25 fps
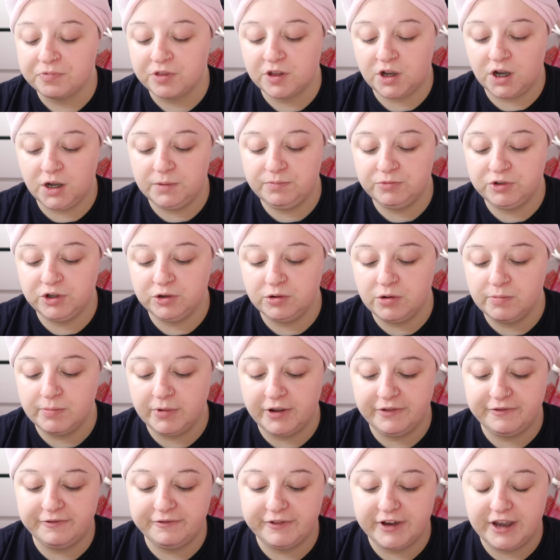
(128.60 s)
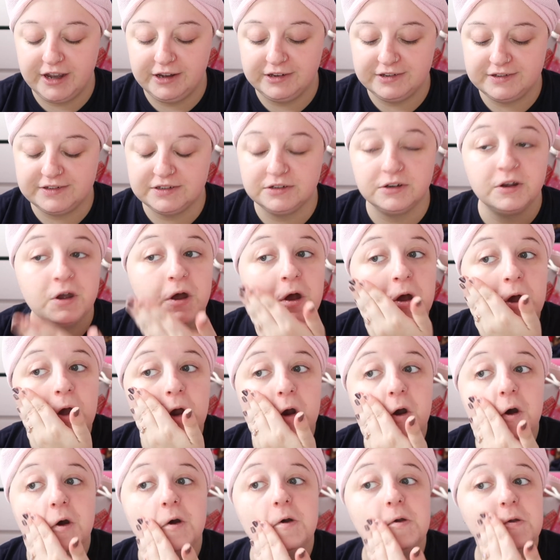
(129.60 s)
I'm doing my face
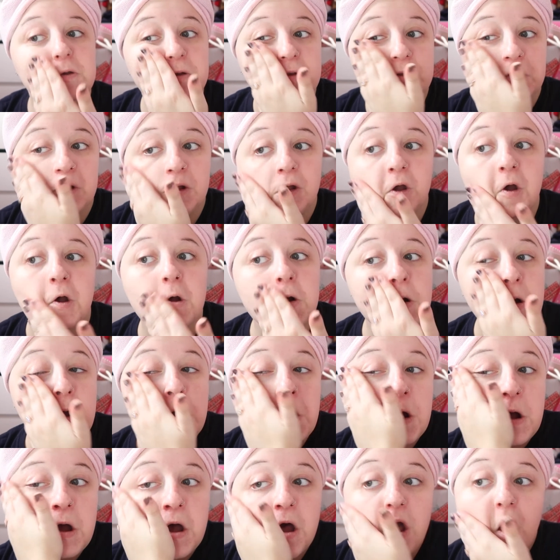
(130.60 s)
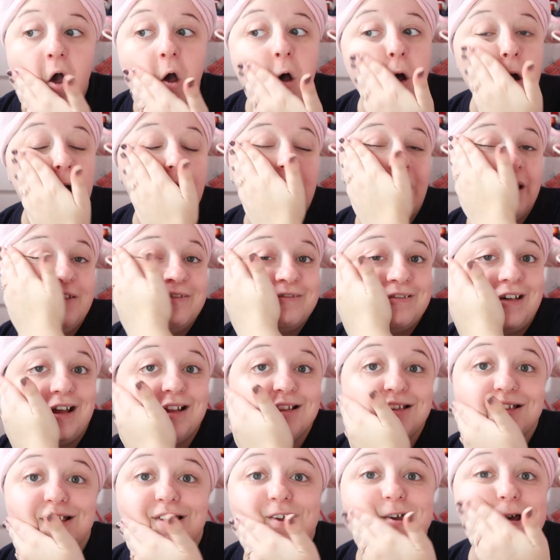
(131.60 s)
because I
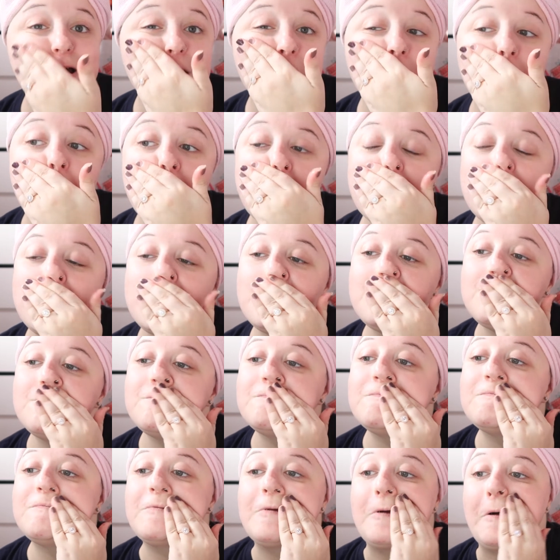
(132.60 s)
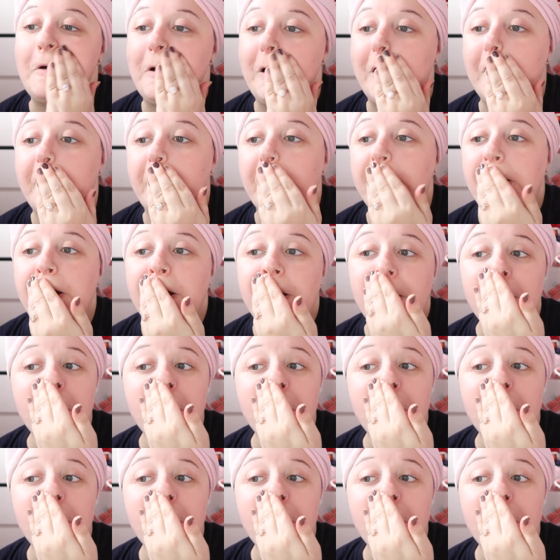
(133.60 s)
fancy it. But